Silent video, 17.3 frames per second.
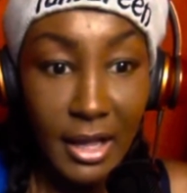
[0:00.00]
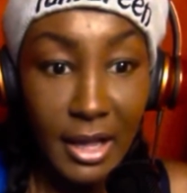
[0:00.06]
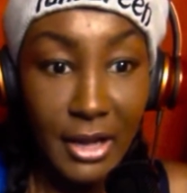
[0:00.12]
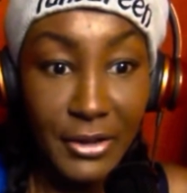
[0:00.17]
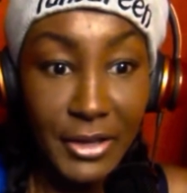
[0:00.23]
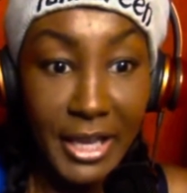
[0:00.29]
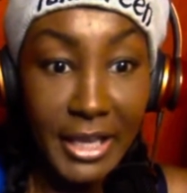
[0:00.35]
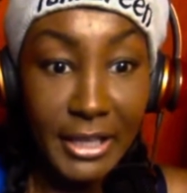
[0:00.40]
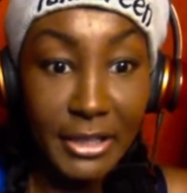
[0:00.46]

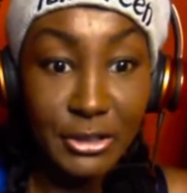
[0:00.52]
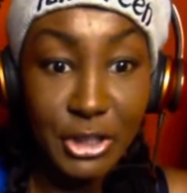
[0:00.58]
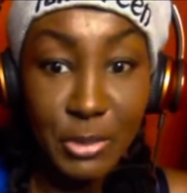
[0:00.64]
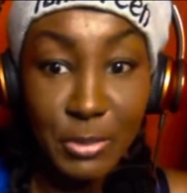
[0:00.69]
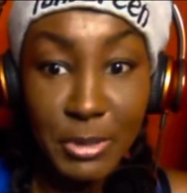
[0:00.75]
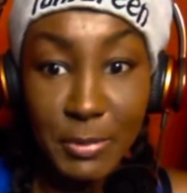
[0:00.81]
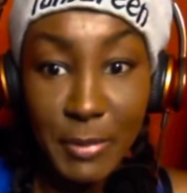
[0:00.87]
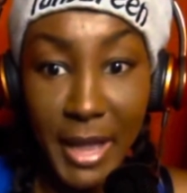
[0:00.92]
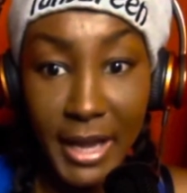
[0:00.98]
Okay,
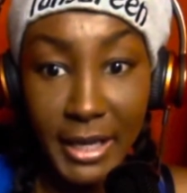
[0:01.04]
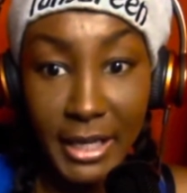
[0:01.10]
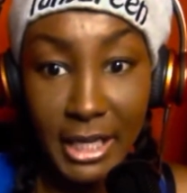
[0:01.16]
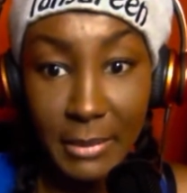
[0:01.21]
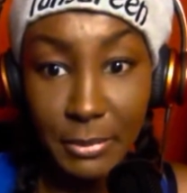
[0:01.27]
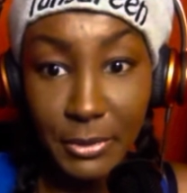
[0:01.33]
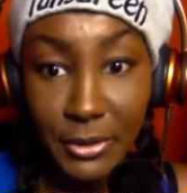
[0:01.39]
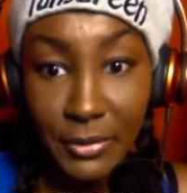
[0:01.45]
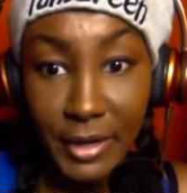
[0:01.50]
YouTube is back
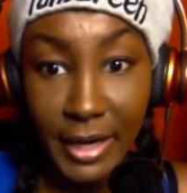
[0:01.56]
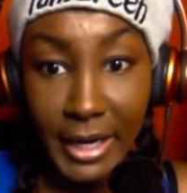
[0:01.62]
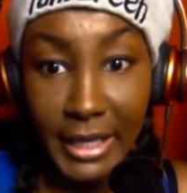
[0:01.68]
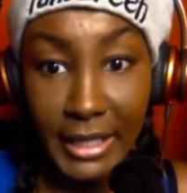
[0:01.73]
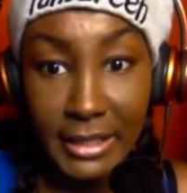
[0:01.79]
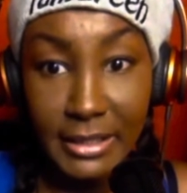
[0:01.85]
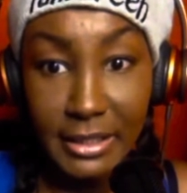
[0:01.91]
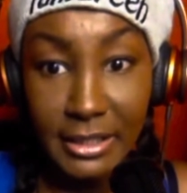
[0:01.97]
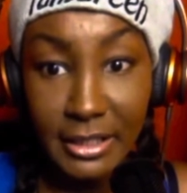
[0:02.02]
up.
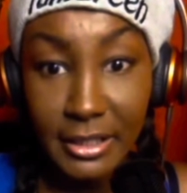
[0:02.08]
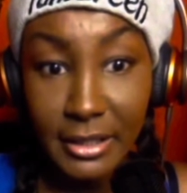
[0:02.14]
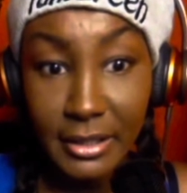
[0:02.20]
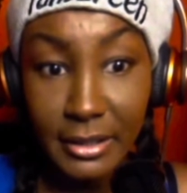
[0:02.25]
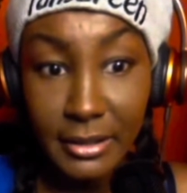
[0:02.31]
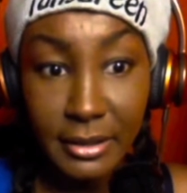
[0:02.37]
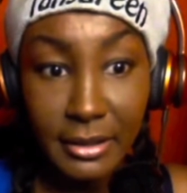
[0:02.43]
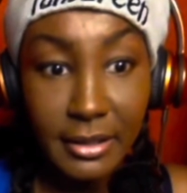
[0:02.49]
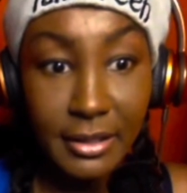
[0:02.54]
Great.
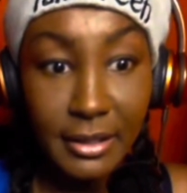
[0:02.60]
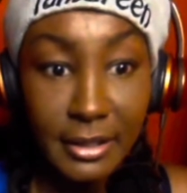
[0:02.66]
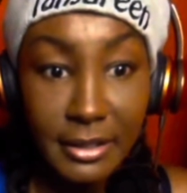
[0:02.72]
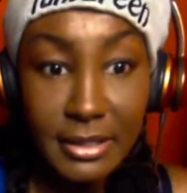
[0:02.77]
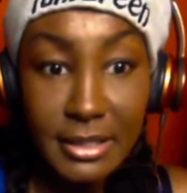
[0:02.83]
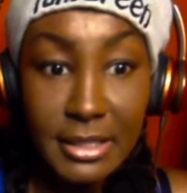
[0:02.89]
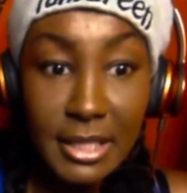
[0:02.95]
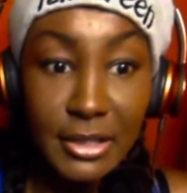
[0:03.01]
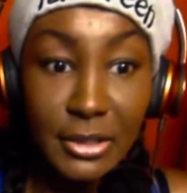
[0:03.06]

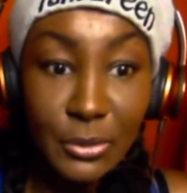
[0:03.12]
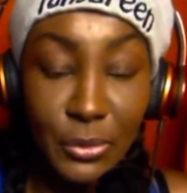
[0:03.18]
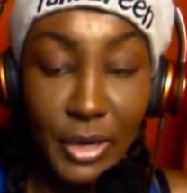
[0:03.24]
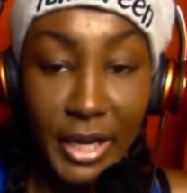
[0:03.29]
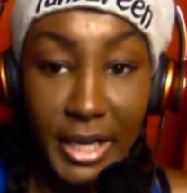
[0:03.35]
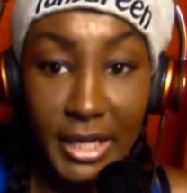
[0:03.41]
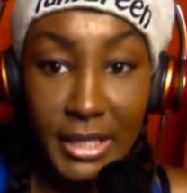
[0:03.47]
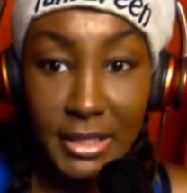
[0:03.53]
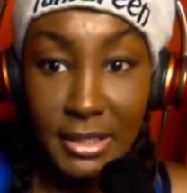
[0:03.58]
Southern
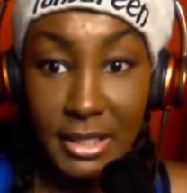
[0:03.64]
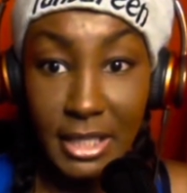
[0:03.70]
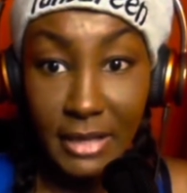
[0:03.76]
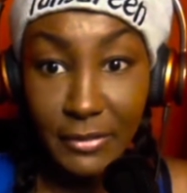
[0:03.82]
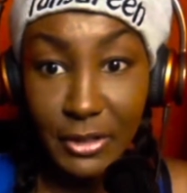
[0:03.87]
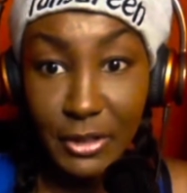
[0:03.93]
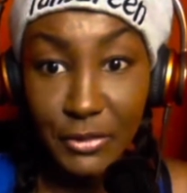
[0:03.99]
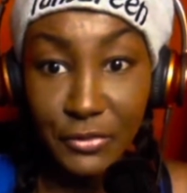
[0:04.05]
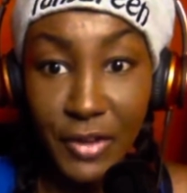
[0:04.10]
Rez is
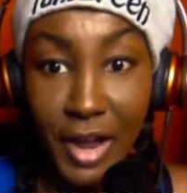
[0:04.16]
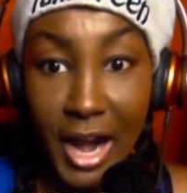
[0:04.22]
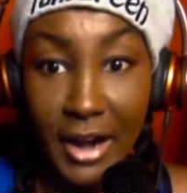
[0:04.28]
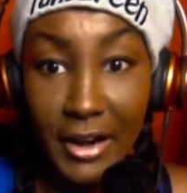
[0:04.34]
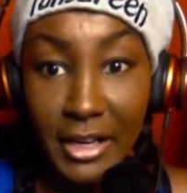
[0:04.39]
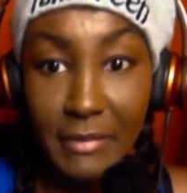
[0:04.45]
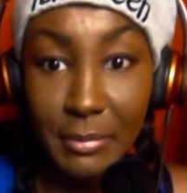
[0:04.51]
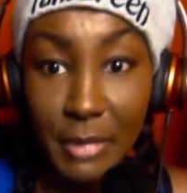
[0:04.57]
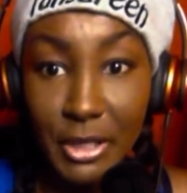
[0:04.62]
giving you fire
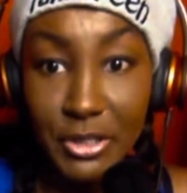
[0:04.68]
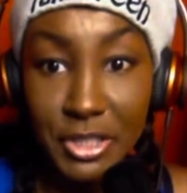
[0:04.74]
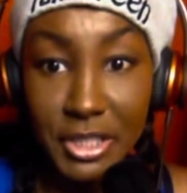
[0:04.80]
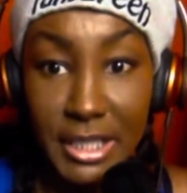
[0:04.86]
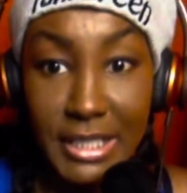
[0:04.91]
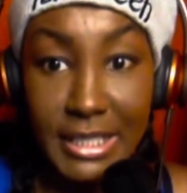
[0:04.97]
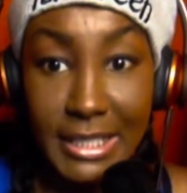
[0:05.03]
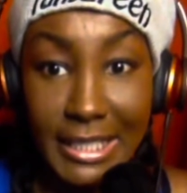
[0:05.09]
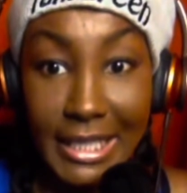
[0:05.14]

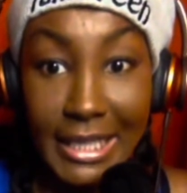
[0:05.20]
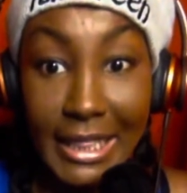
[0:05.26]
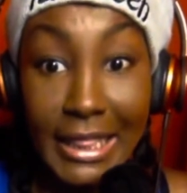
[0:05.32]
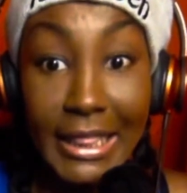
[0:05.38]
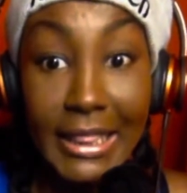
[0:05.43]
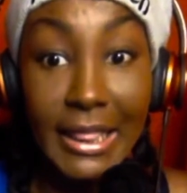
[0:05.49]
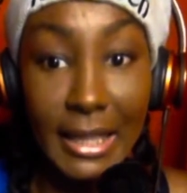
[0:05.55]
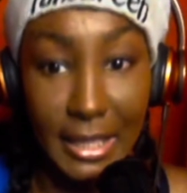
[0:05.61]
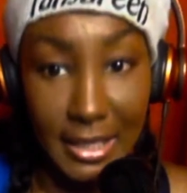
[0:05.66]
emojis.
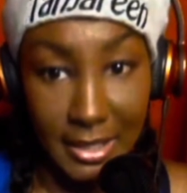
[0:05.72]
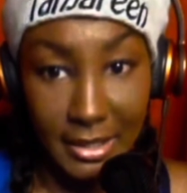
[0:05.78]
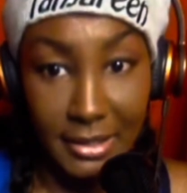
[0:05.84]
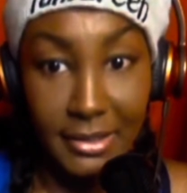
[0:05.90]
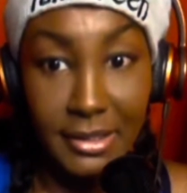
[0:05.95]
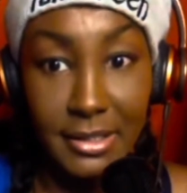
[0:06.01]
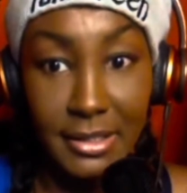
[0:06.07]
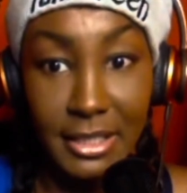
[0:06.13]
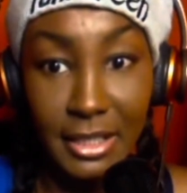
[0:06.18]
Cynthia
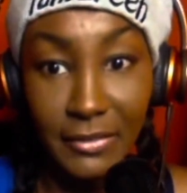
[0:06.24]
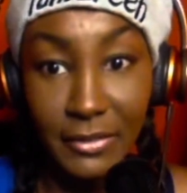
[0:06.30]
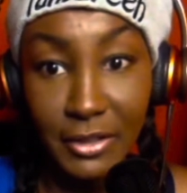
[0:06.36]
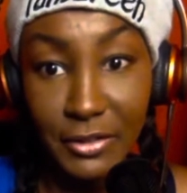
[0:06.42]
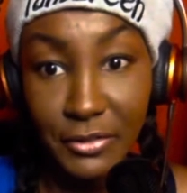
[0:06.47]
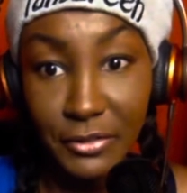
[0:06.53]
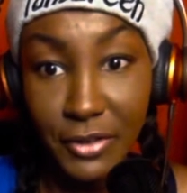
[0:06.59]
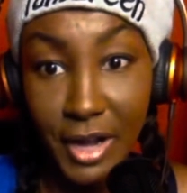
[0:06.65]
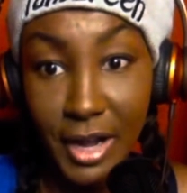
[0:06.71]
is giving
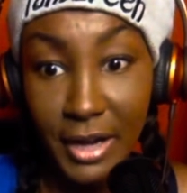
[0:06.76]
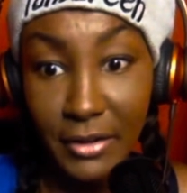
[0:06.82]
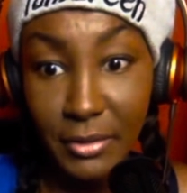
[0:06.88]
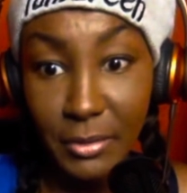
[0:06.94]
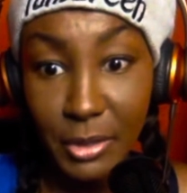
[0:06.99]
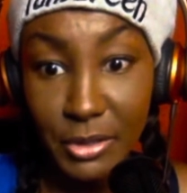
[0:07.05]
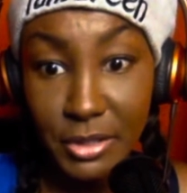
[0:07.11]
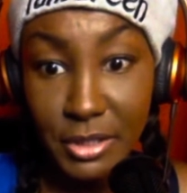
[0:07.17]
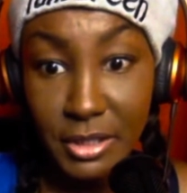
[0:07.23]
you fire
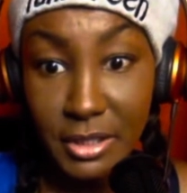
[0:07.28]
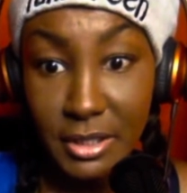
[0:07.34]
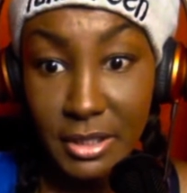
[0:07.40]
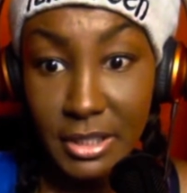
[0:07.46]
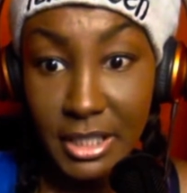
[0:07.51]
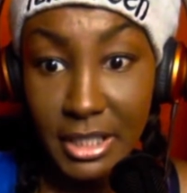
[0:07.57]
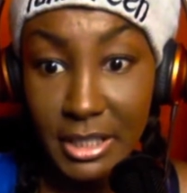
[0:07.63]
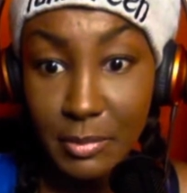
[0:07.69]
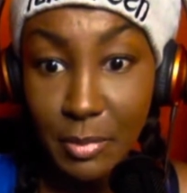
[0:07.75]
emojis and
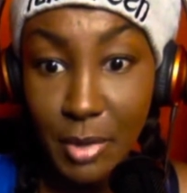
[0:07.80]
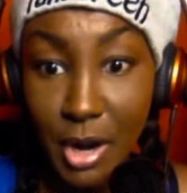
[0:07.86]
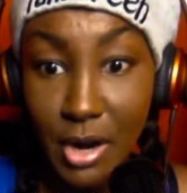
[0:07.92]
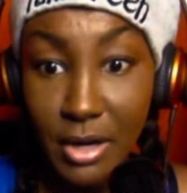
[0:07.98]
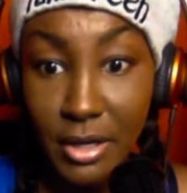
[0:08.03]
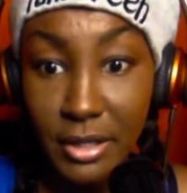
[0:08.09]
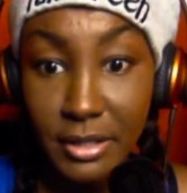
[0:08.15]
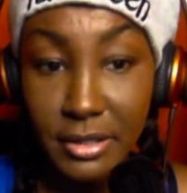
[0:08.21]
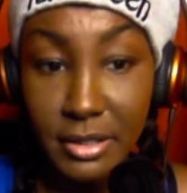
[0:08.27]
says
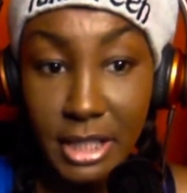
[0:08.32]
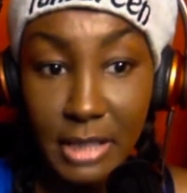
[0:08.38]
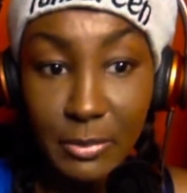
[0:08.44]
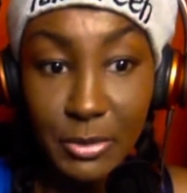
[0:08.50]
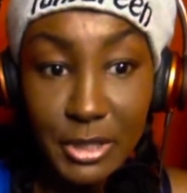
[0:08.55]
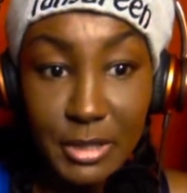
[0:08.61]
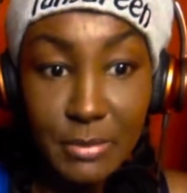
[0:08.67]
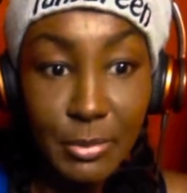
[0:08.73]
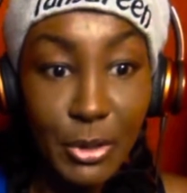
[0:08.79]
bars. Keep
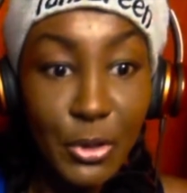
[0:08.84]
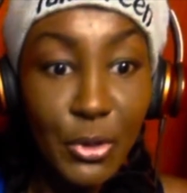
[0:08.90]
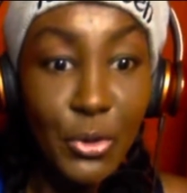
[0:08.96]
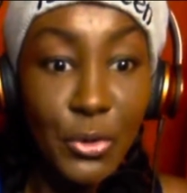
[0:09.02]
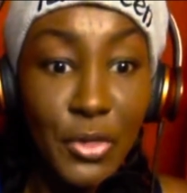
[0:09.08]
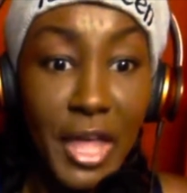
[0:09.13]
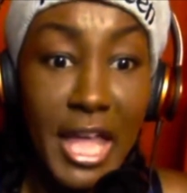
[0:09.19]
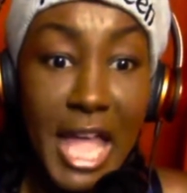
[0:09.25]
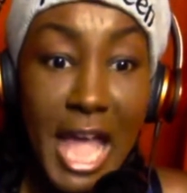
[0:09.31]
it
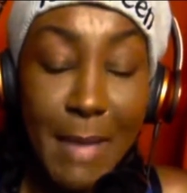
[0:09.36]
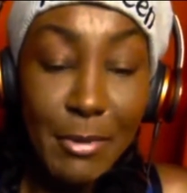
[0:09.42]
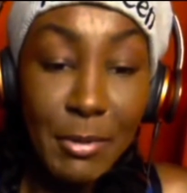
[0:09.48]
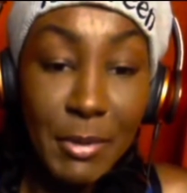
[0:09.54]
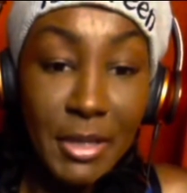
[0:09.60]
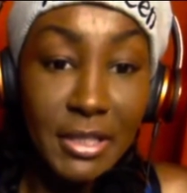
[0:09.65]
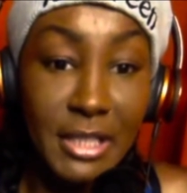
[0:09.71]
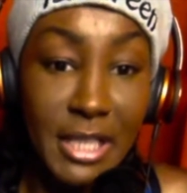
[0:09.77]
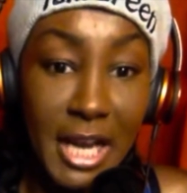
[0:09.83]
smooth. Happy
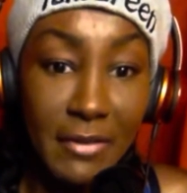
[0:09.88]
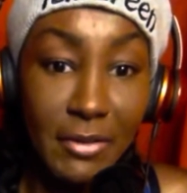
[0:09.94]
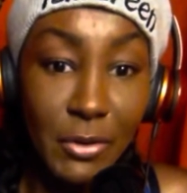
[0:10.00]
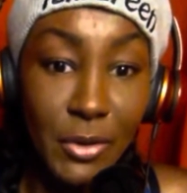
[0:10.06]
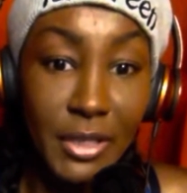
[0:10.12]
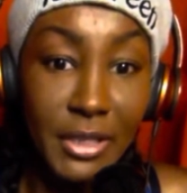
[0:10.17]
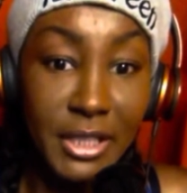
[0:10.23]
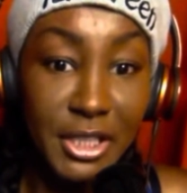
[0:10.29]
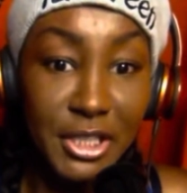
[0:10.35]
Mother's Day,
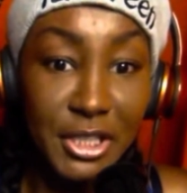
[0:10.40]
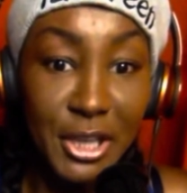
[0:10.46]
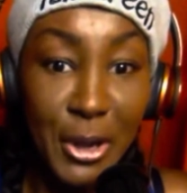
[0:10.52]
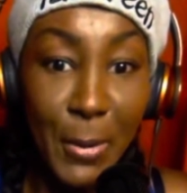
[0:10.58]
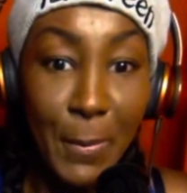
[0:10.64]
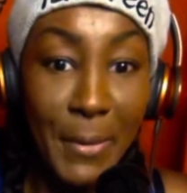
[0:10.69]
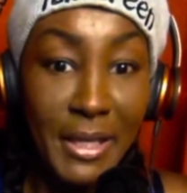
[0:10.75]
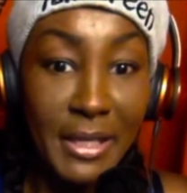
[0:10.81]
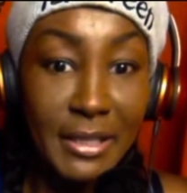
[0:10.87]
everyone. This
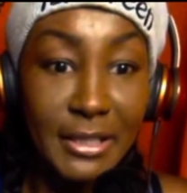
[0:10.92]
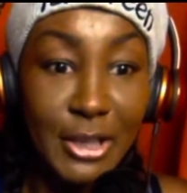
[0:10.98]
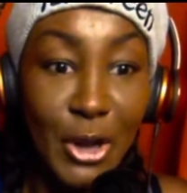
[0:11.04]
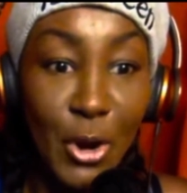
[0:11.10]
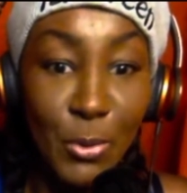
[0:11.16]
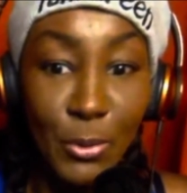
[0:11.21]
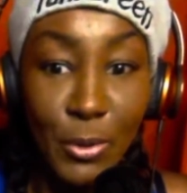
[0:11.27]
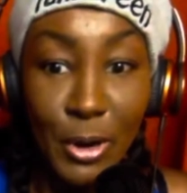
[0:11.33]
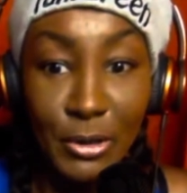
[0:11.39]
show been a
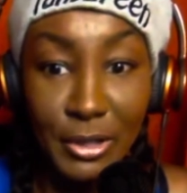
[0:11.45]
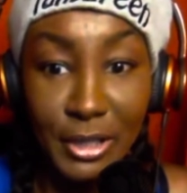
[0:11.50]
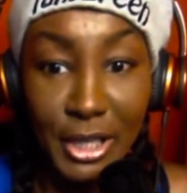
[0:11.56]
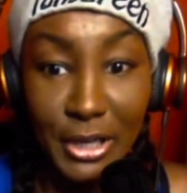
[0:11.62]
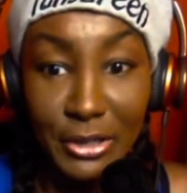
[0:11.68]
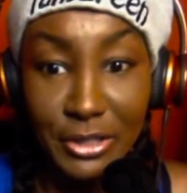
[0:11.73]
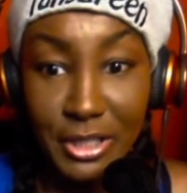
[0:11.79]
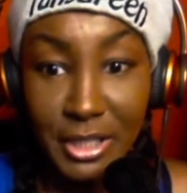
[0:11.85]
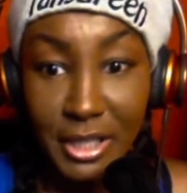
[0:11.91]
dope roller
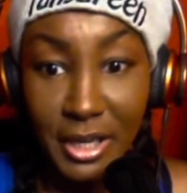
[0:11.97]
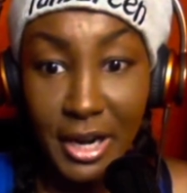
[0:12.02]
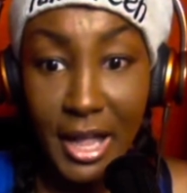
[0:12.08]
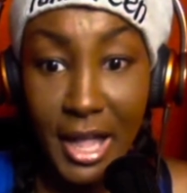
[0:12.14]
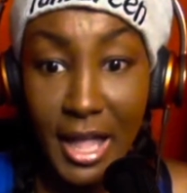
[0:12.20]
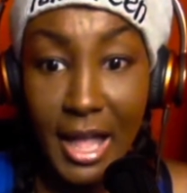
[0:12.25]
coaster.